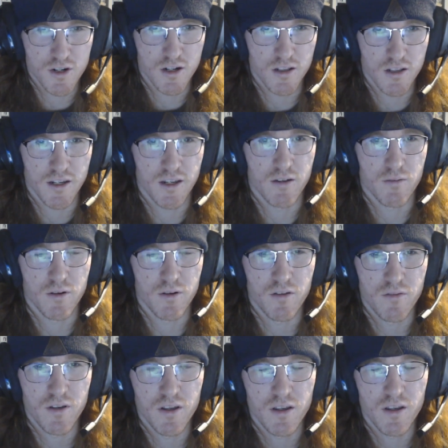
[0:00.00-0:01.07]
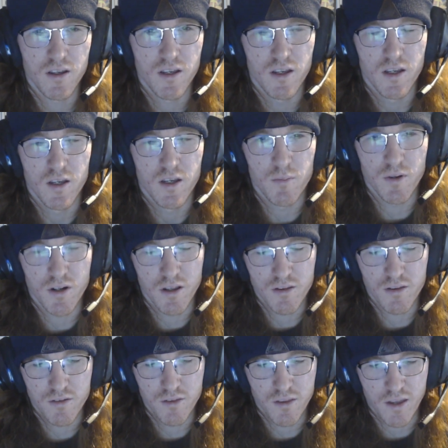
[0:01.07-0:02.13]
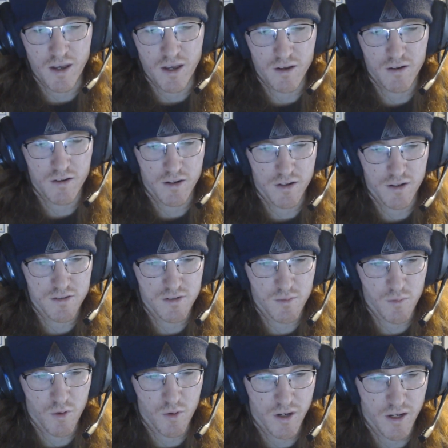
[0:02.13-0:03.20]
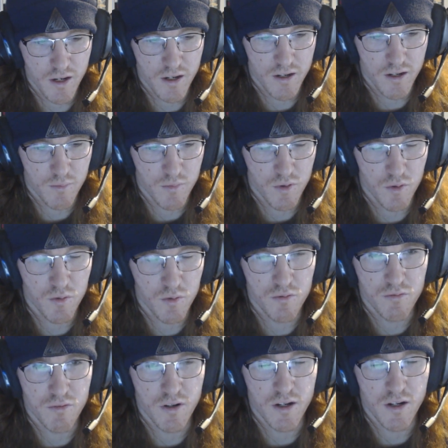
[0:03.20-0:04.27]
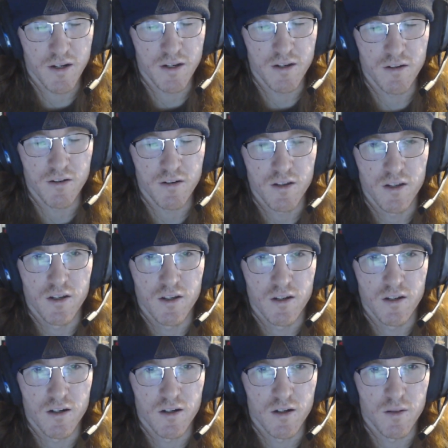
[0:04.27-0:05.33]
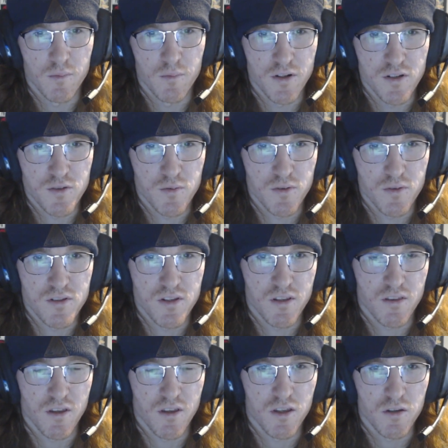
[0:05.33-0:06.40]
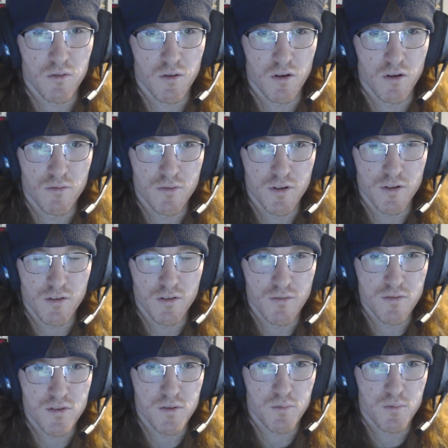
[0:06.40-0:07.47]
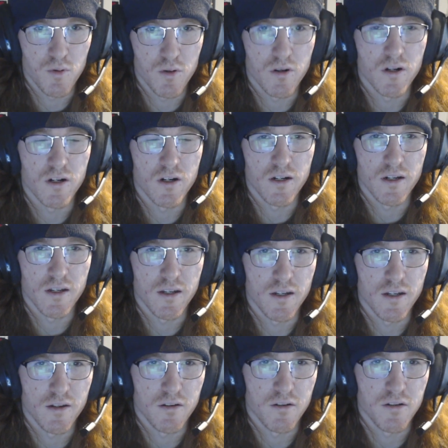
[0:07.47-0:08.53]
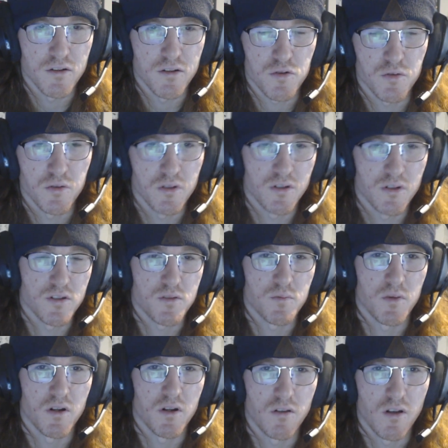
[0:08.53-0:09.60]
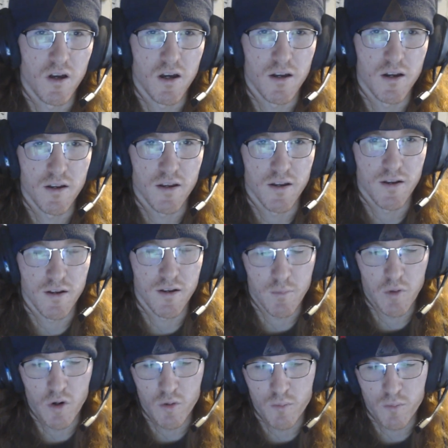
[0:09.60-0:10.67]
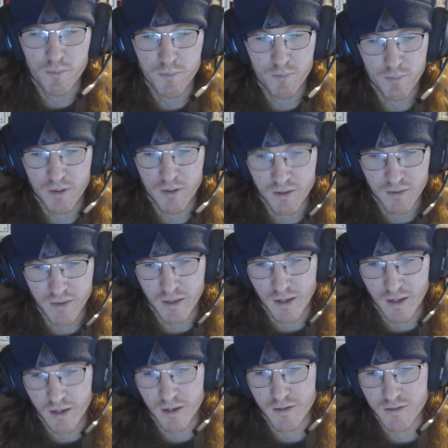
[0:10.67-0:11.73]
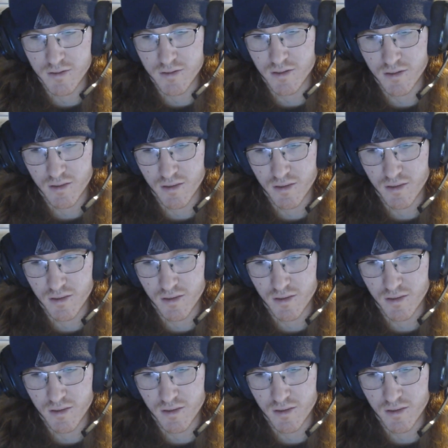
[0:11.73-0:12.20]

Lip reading: try to like get rid of it. But other than that, I guess I'm okay, I'm doing fine. I just wanted to say thank you all for your love and support, and it truly does mean a lot. And I'm hoping that